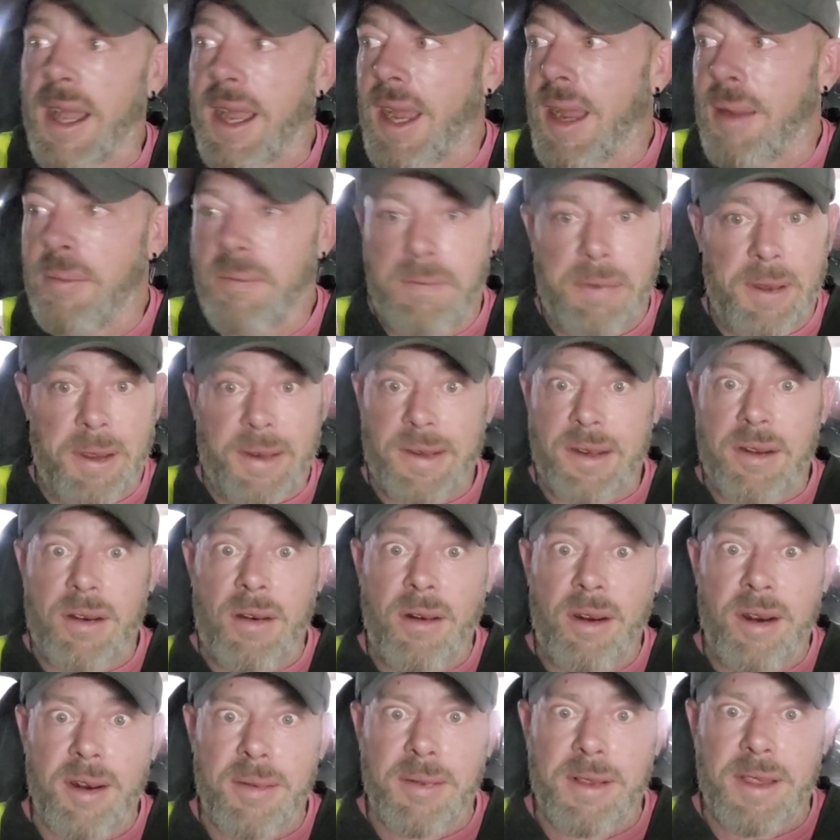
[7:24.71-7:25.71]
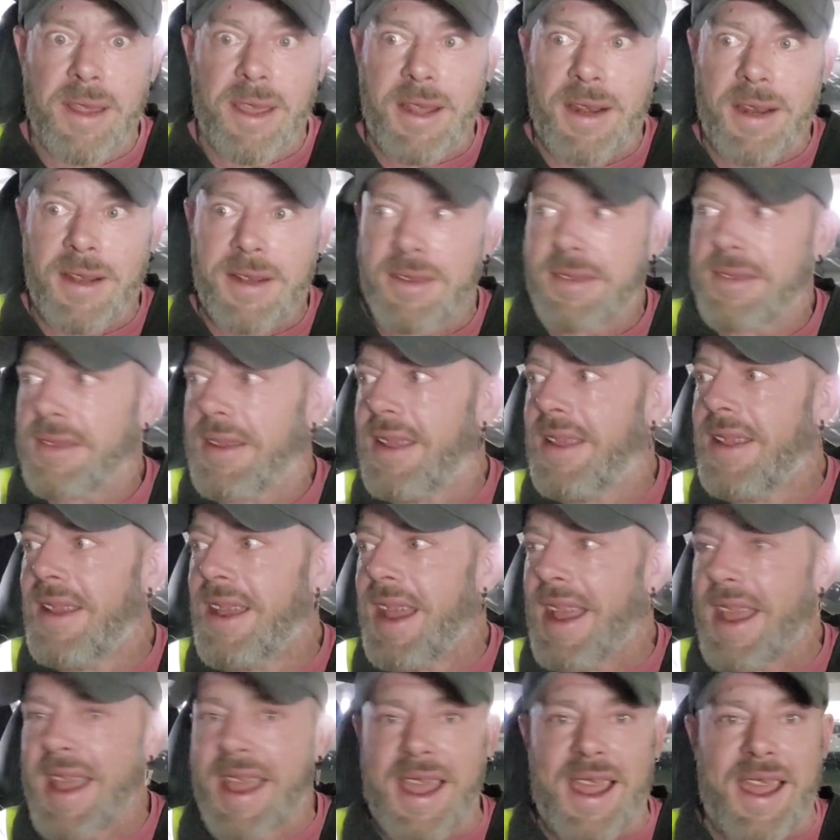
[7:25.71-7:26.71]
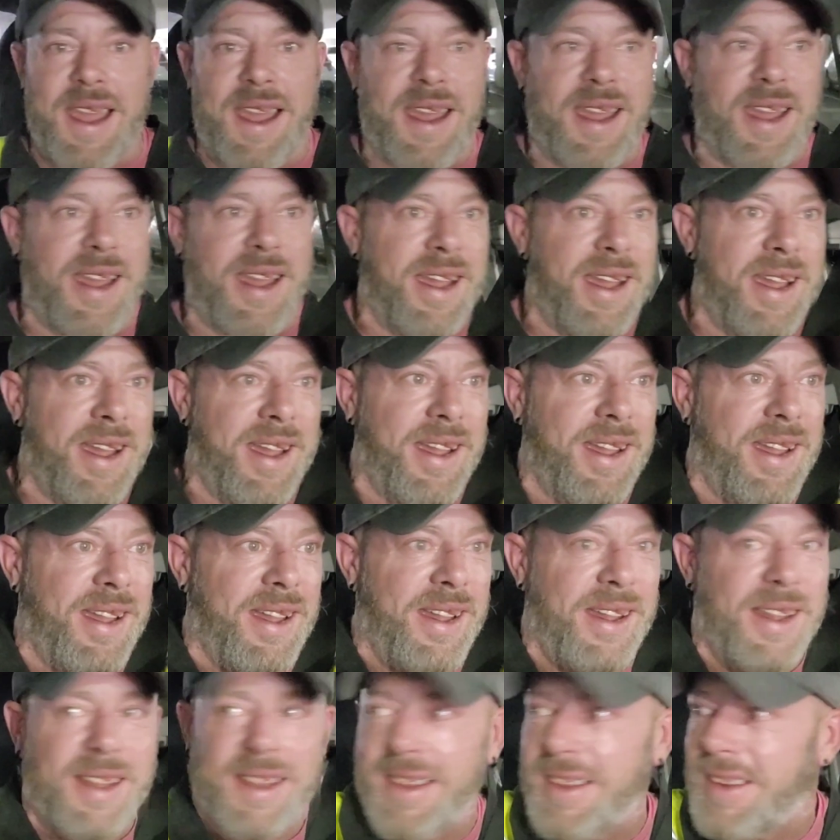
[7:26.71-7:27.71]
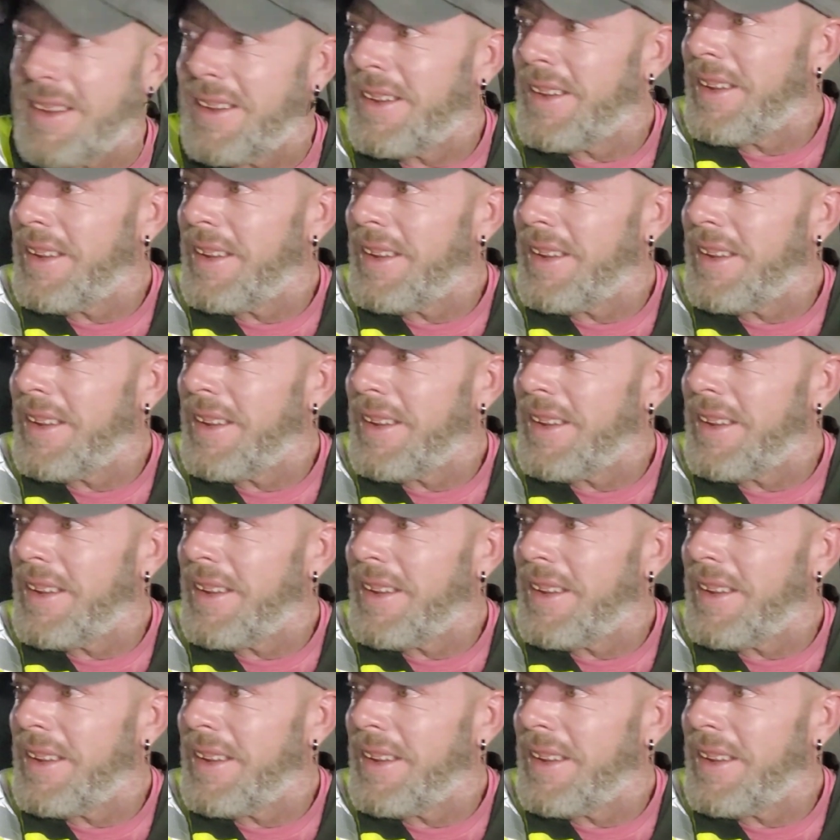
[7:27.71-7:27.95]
I'm fucking horrible at it.